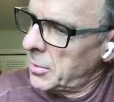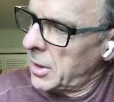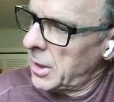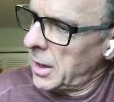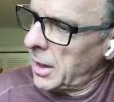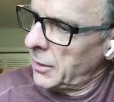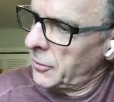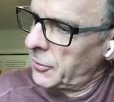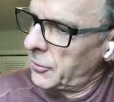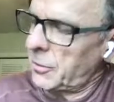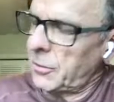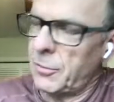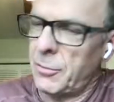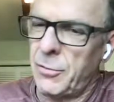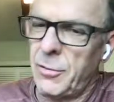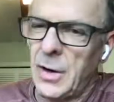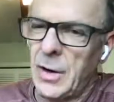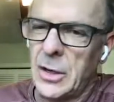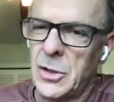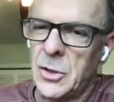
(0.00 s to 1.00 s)
plus
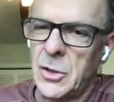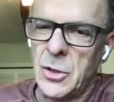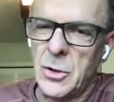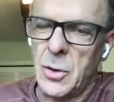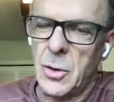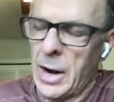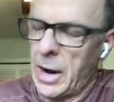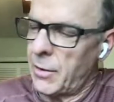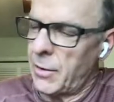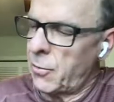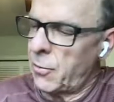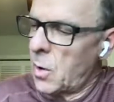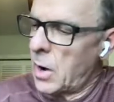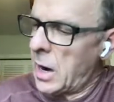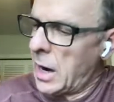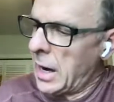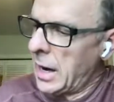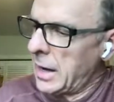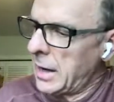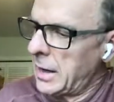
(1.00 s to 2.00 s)

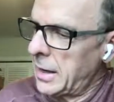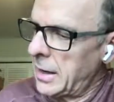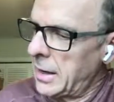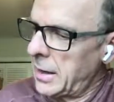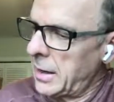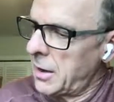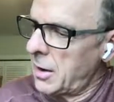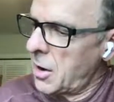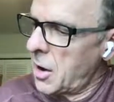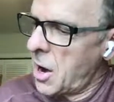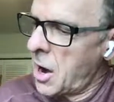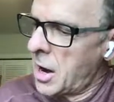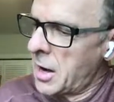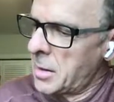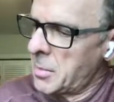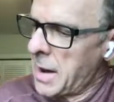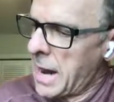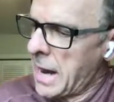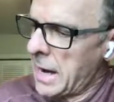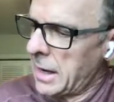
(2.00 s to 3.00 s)
v2fy,
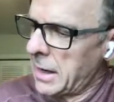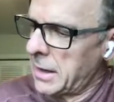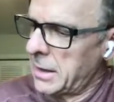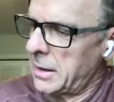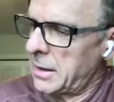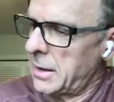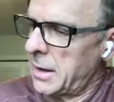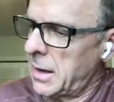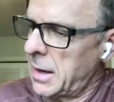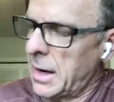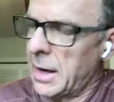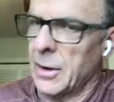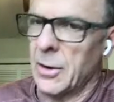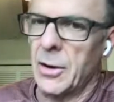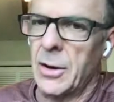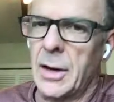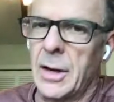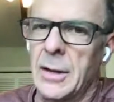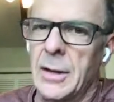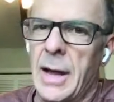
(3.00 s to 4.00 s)
automatic. I
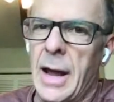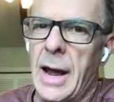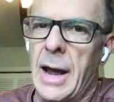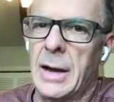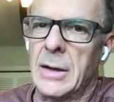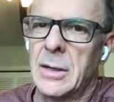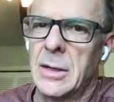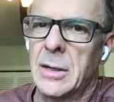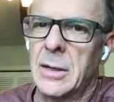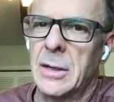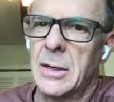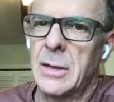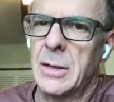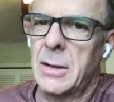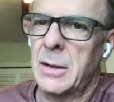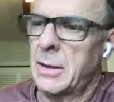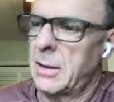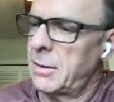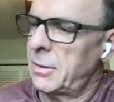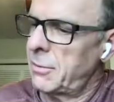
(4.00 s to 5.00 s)
look at that
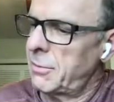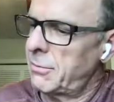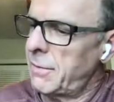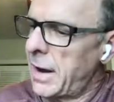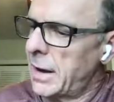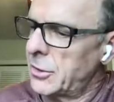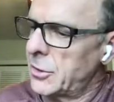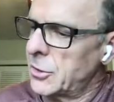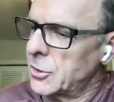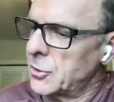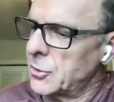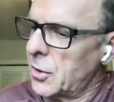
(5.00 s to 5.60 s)
vector